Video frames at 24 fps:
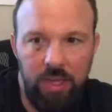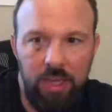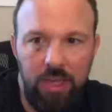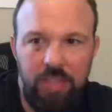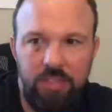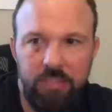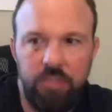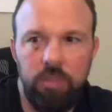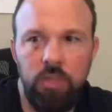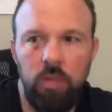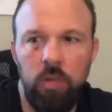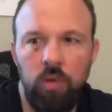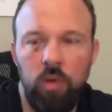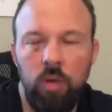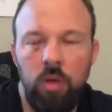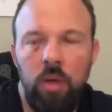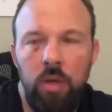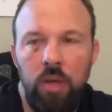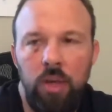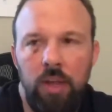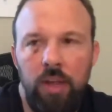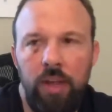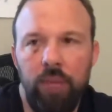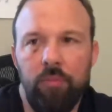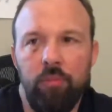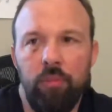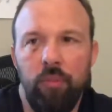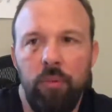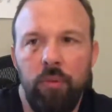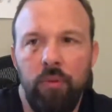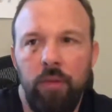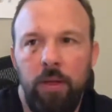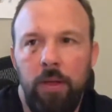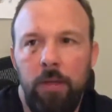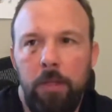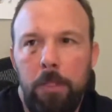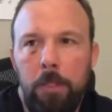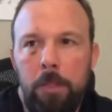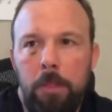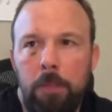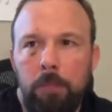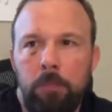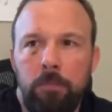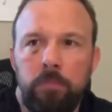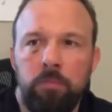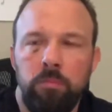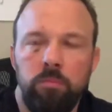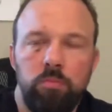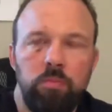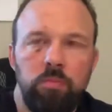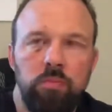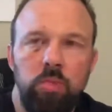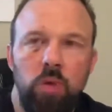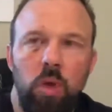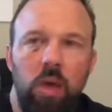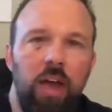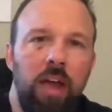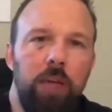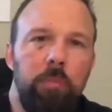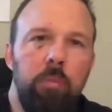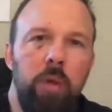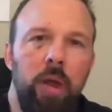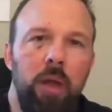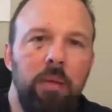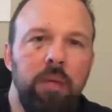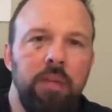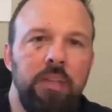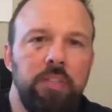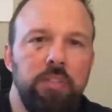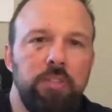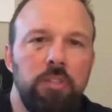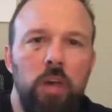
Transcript: And so if so I probably